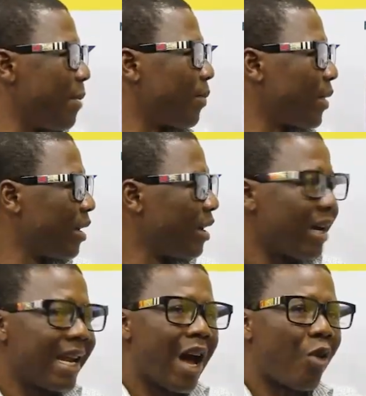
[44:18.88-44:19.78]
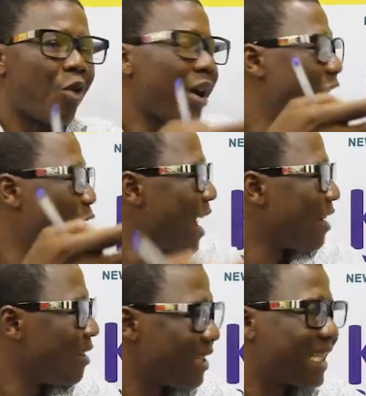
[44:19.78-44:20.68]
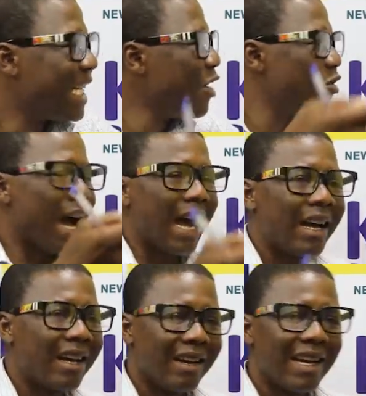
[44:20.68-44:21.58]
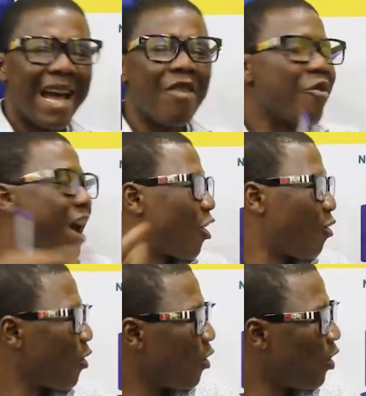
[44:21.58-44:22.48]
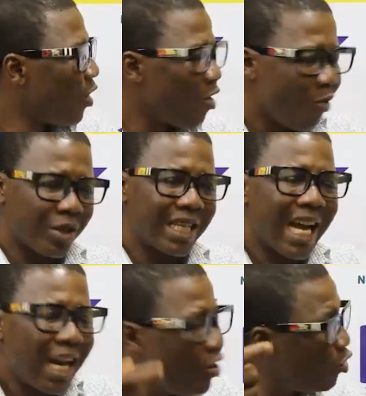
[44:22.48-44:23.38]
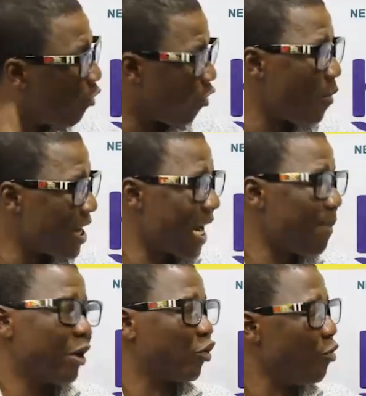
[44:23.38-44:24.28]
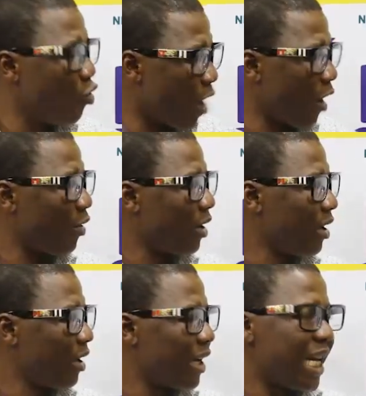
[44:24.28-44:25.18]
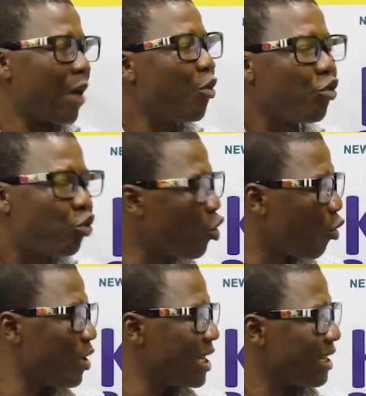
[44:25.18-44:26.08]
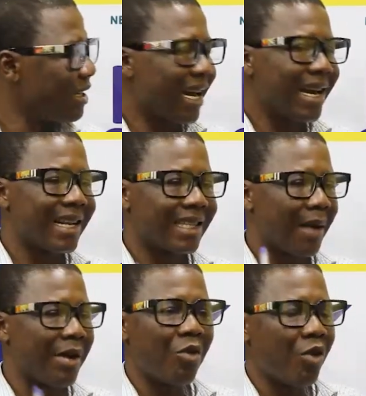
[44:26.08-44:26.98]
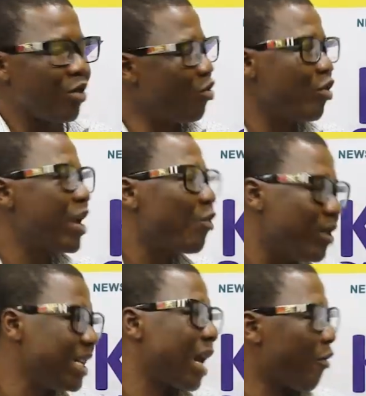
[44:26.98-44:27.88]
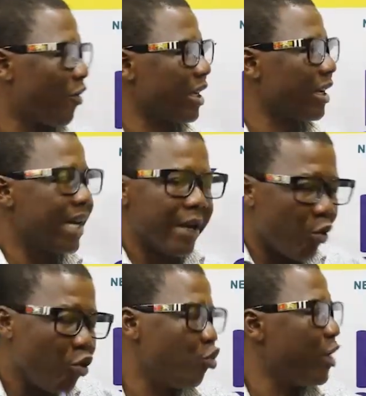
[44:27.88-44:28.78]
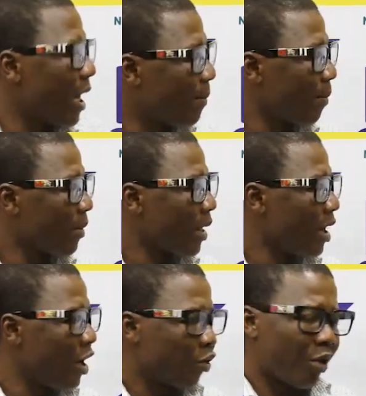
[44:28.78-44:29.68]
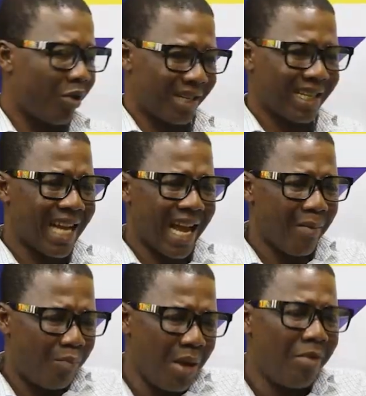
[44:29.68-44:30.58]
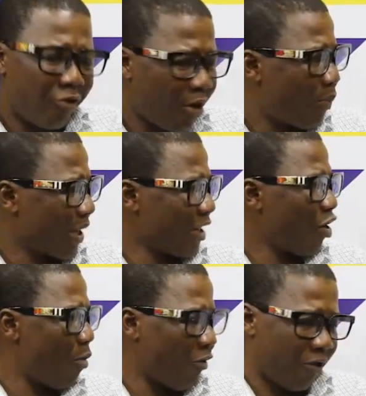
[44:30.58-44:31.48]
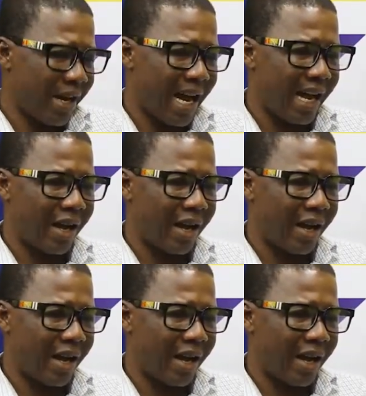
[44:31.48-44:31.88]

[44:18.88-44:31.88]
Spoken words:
them. Now call Iran, Syria, and Iraq. What's that Christian for numbers of Mukrano? They won't joke with it. Not next time, they will not do that. So, also say MP before percent or more further